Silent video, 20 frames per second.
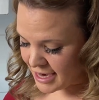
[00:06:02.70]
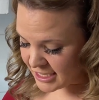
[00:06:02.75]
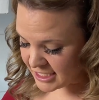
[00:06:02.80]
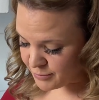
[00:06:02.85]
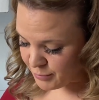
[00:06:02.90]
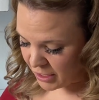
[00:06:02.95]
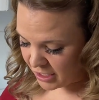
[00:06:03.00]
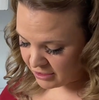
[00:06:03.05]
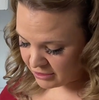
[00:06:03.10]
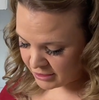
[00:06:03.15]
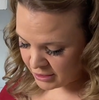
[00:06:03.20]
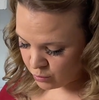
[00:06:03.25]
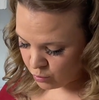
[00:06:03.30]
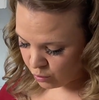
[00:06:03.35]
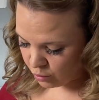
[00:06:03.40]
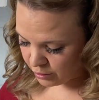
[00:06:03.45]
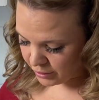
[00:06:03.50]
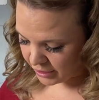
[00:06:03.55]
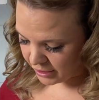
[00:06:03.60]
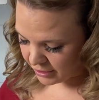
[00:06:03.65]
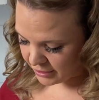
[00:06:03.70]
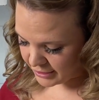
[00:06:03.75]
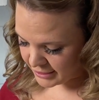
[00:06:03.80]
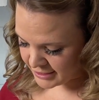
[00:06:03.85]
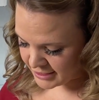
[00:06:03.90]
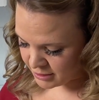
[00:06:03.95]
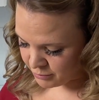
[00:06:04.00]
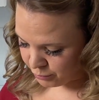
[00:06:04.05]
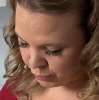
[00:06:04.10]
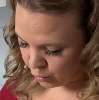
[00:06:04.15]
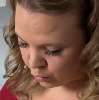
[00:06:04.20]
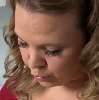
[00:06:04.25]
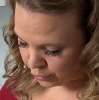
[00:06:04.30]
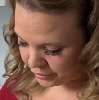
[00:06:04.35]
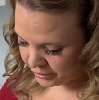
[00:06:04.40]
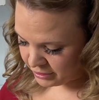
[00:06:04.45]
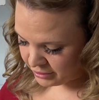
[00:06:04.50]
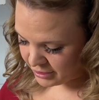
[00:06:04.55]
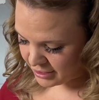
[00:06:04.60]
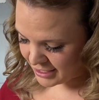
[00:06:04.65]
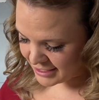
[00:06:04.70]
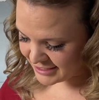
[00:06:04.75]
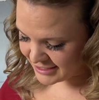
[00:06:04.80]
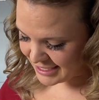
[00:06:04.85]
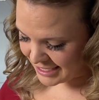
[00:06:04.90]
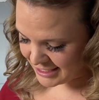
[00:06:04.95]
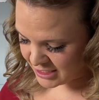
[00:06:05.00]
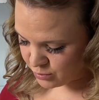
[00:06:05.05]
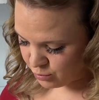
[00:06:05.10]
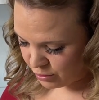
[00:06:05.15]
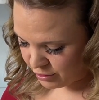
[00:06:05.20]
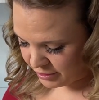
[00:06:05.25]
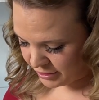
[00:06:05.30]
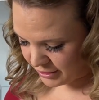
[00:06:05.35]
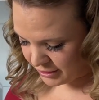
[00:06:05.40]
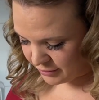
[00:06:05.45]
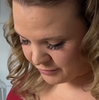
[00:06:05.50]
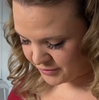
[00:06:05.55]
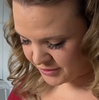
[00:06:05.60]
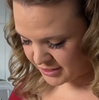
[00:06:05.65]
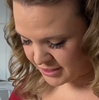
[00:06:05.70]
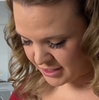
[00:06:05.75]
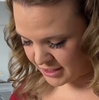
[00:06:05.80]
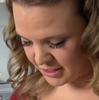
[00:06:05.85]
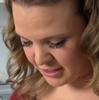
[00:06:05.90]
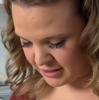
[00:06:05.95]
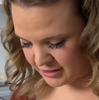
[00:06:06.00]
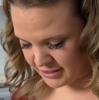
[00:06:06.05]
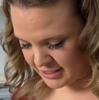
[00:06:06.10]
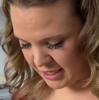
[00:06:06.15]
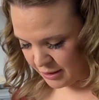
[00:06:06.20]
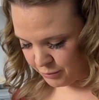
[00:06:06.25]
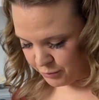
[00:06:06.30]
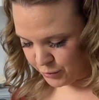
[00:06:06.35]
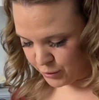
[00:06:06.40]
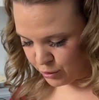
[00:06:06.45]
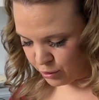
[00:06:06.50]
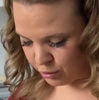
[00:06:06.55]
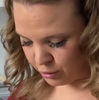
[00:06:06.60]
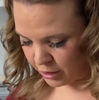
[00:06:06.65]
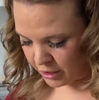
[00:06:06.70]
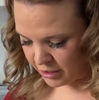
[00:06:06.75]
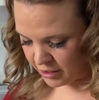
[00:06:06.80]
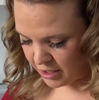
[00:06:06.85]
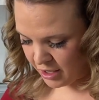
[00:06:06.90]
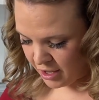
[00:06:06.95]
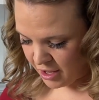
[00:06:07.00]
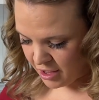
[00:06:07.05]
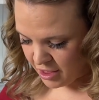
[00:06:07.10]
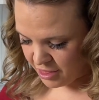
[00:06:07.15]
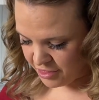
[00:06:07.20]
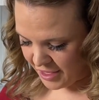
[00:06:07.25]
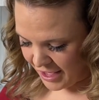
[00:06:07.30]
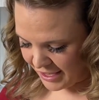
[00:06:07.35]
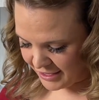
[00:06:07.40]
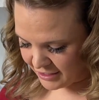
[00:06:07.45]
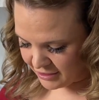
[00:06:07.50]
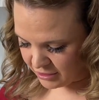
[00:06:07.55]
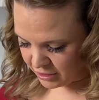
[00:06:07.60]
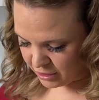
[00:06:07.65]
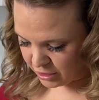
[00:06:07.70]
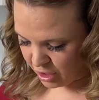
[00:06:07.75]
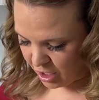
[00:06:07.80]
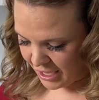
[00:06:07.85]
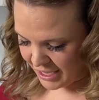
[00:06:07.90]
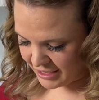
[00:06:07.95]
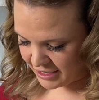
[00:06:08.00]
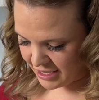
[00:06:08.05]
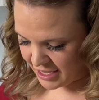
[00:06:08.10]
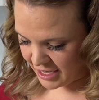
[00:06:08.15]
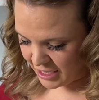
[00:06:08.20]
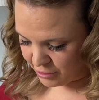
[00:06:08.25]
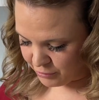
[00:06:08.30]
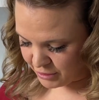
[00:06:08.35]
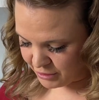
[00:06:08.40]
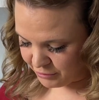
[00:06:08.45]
sparkling water is important as that's what gives the tempura that light, airy